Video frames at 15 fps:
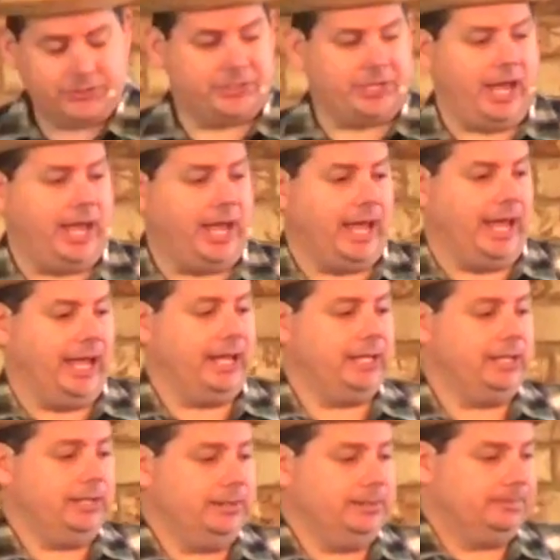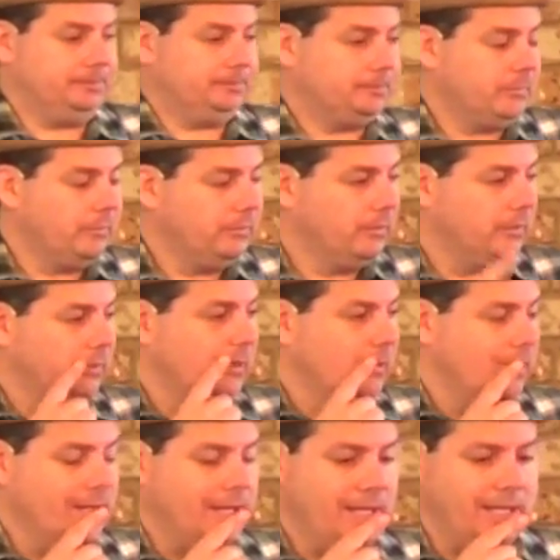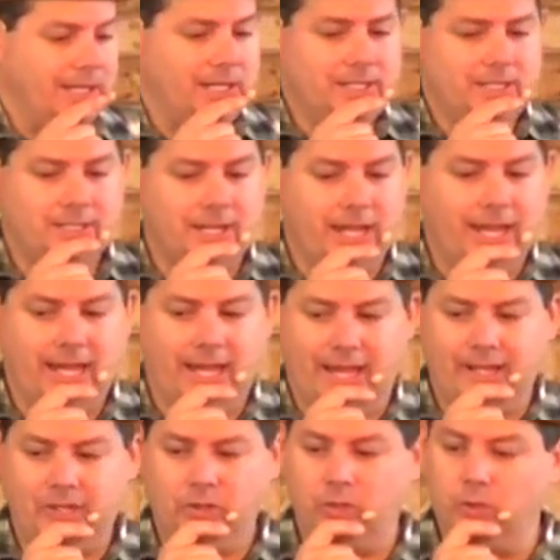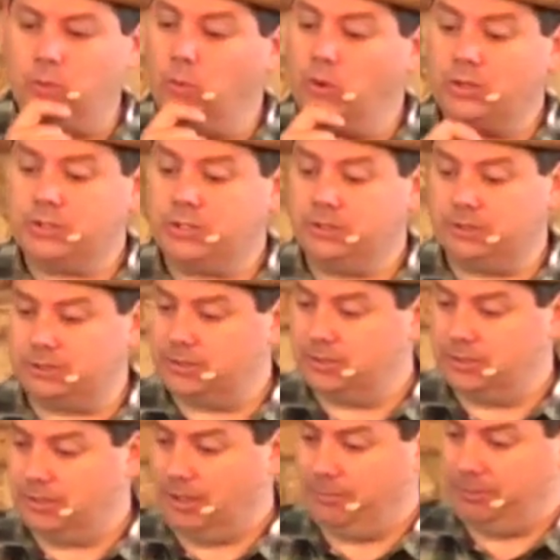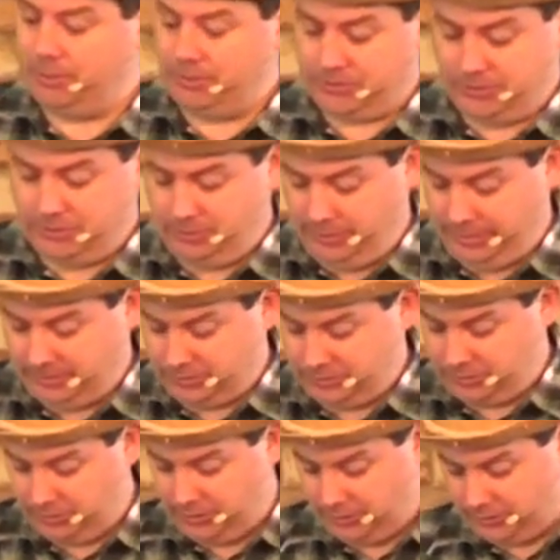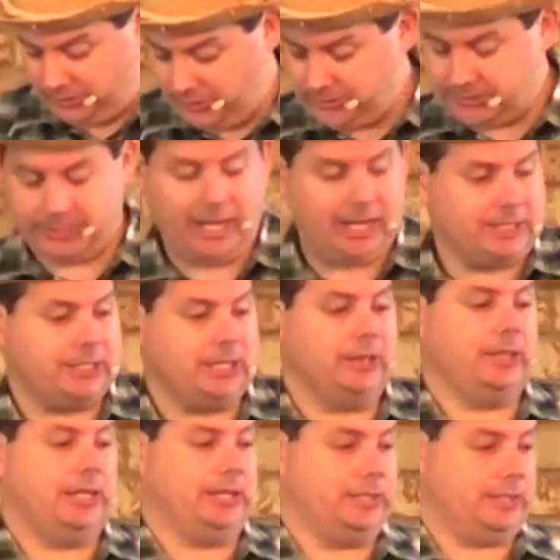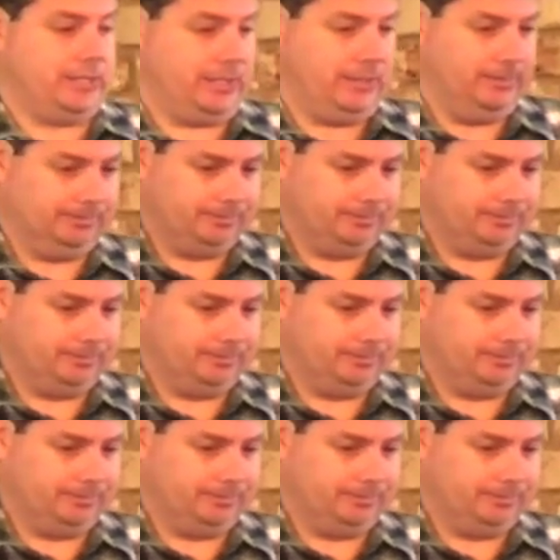dad, who wasn't a person who went to church, his dad said this.